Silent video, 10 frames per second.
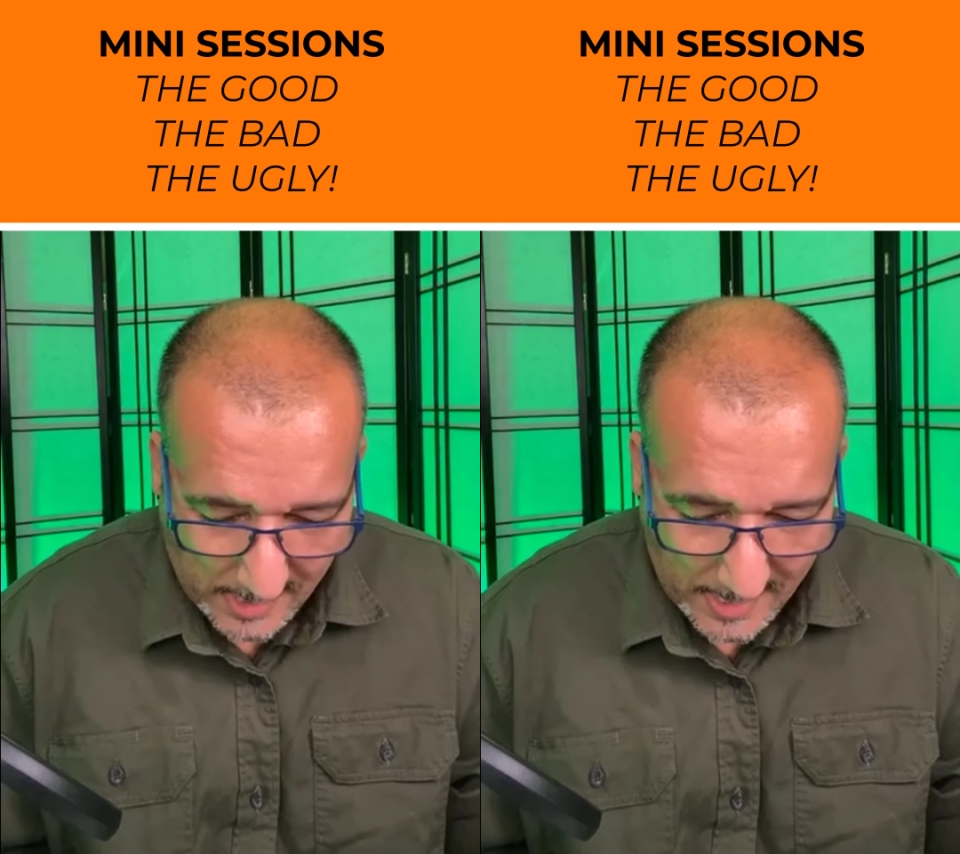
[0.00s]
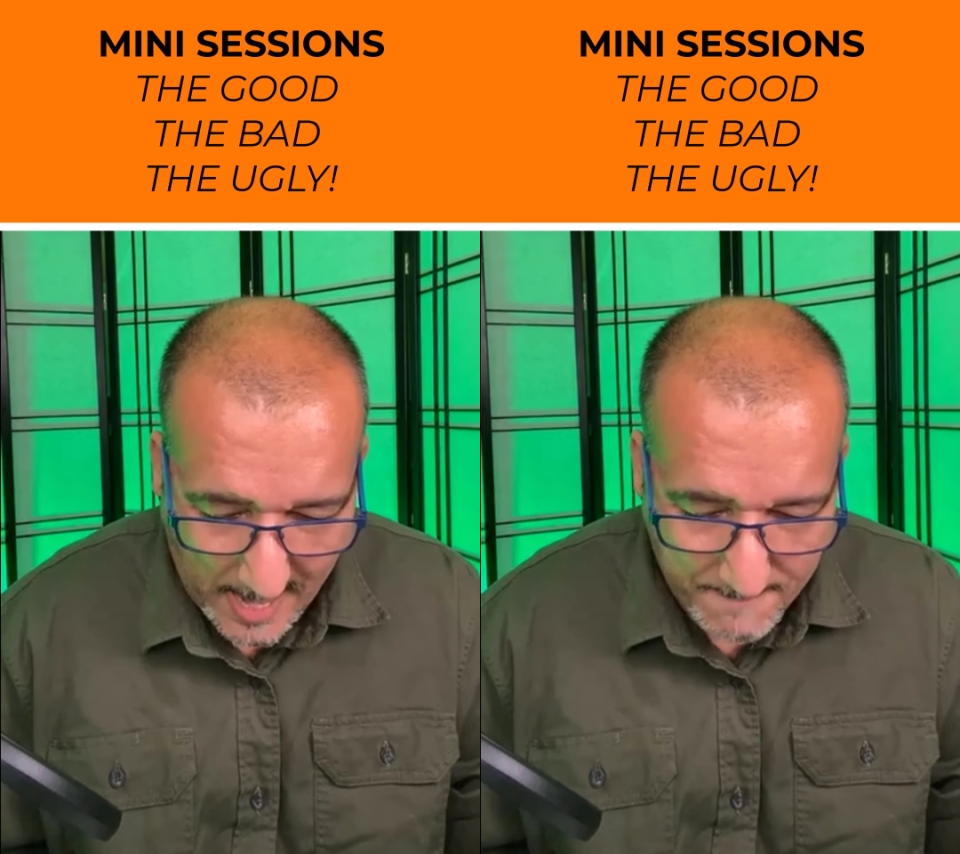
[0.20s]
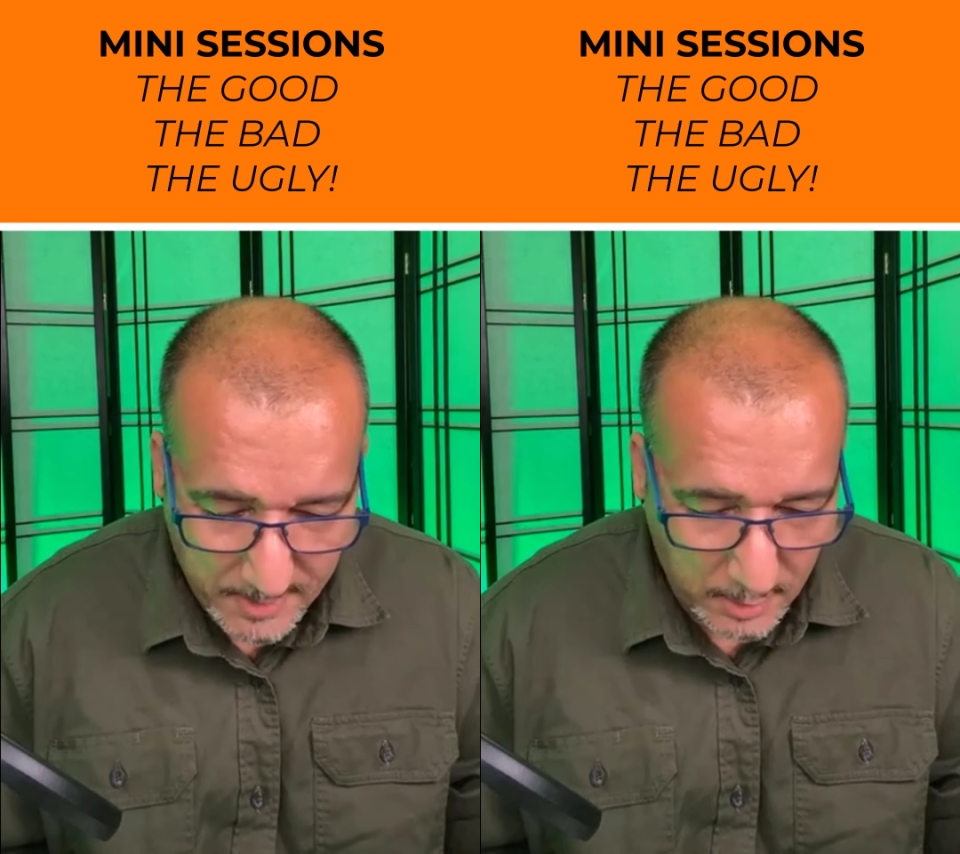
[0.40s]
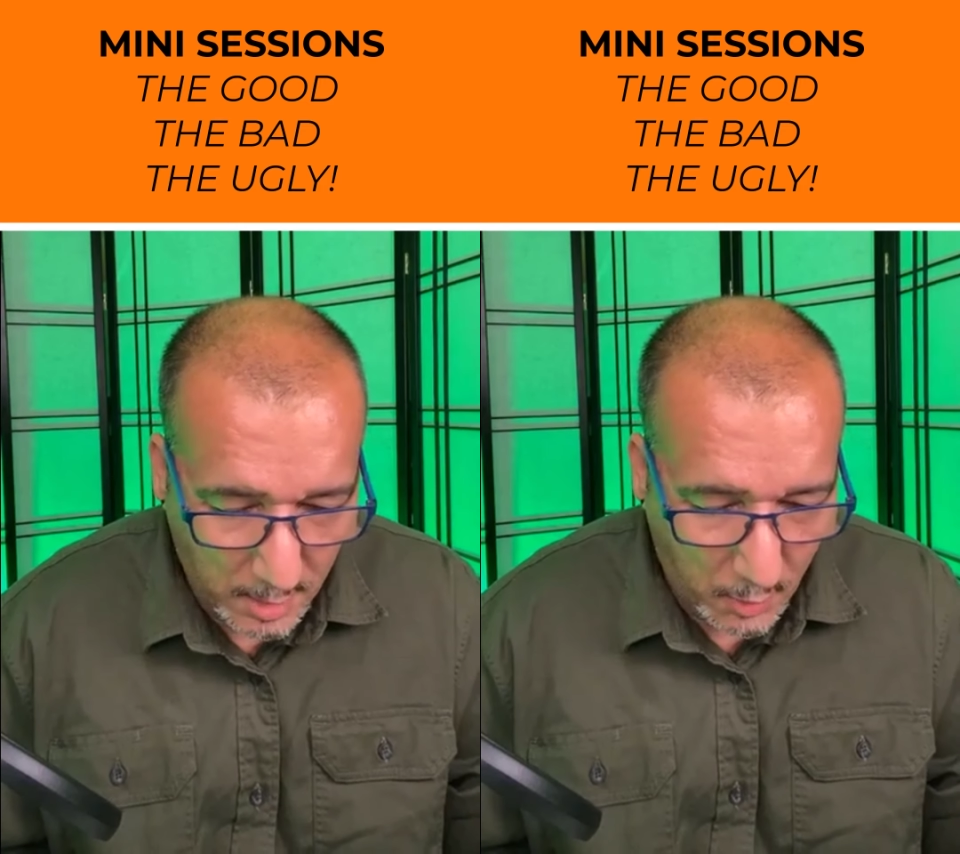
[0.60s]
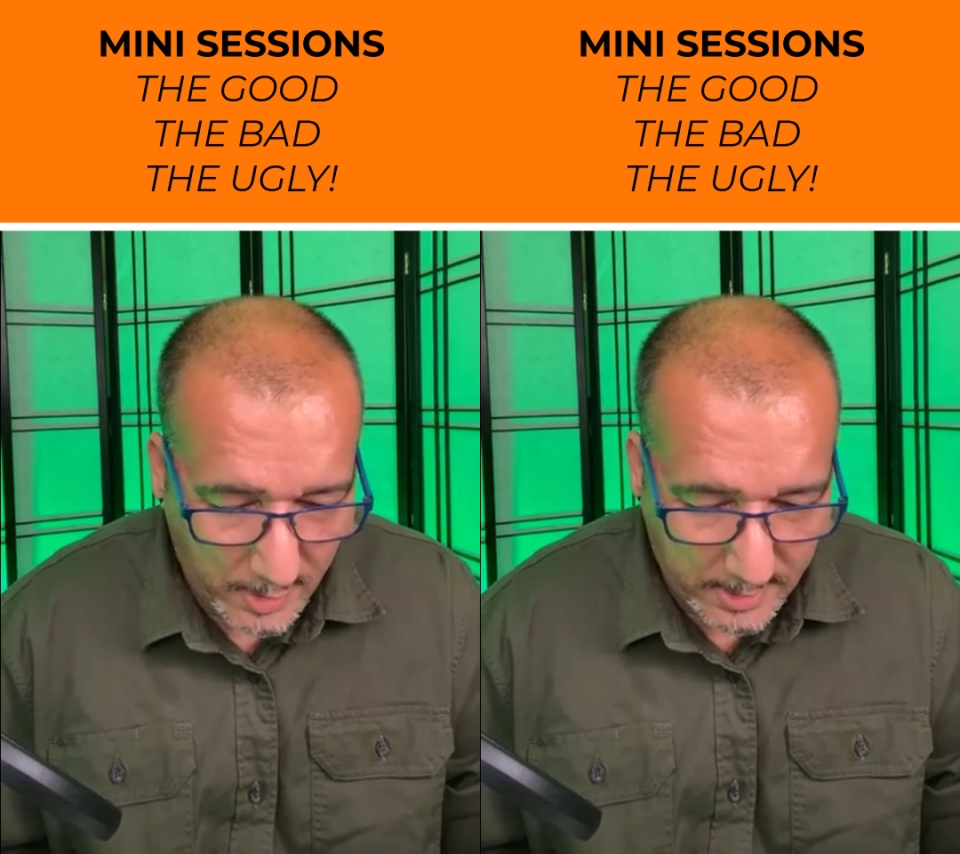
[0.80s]
Let me
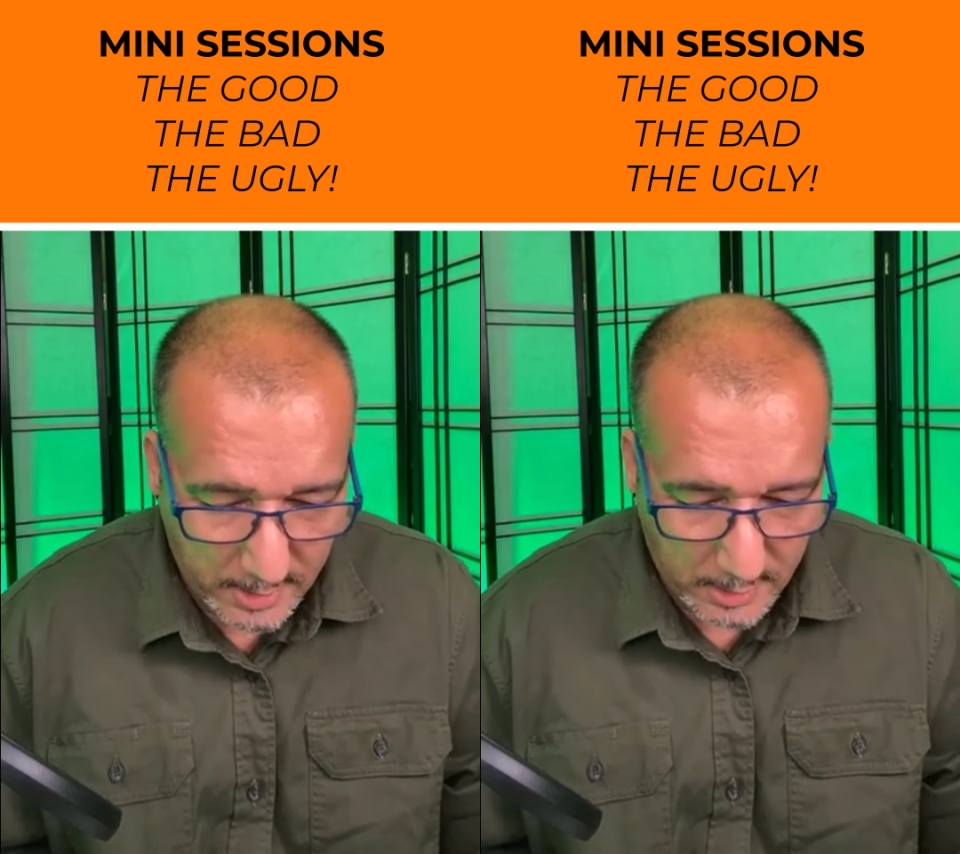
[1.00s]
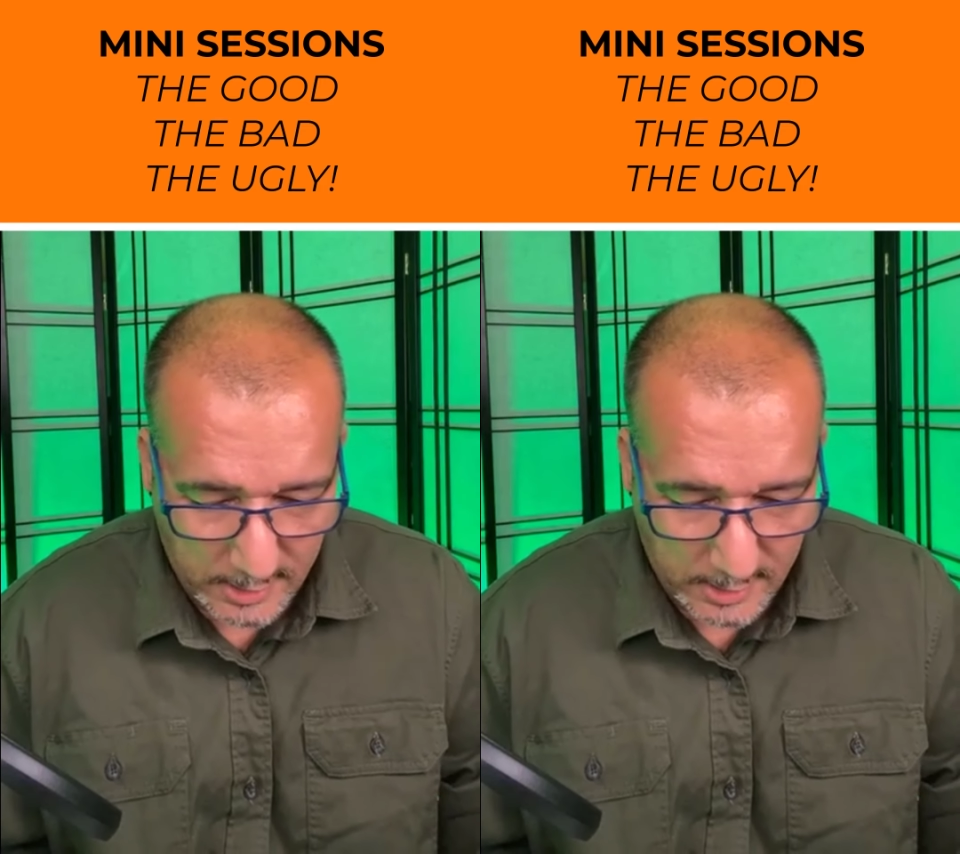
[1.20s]
know here